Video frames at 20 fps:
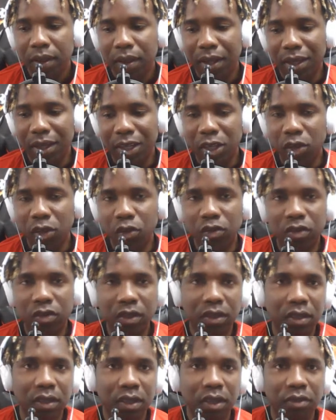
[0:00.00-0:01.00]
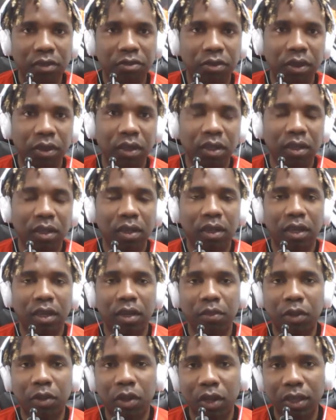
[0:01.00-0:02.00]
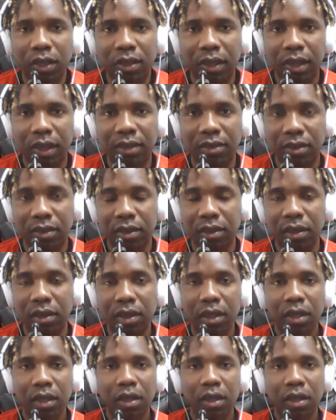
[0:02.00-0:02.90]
and they use it in different contexts, and